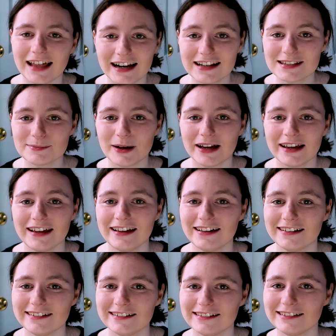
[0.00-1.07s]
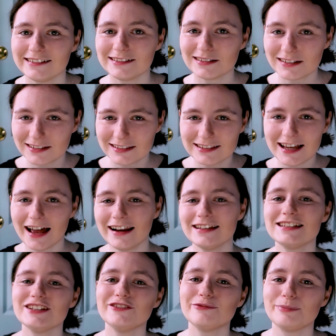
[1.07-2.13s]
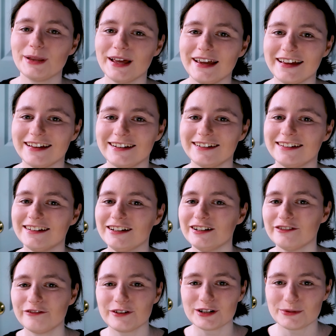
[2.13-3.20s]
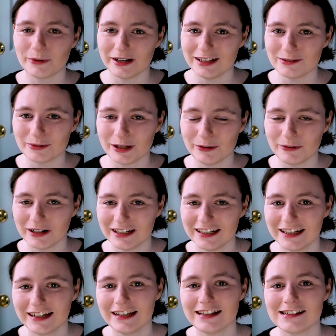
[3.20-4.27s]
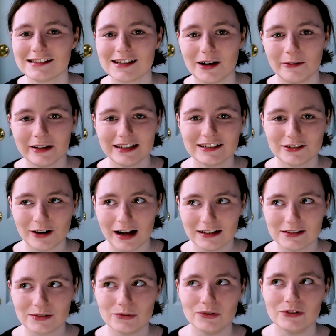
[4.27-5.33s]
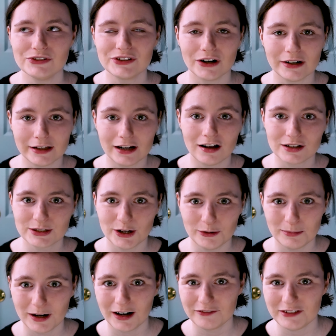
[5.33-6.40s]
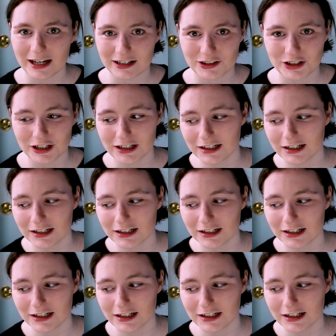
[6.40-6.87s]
that is my tentative plan for 2021, is going to grad school starting in October of next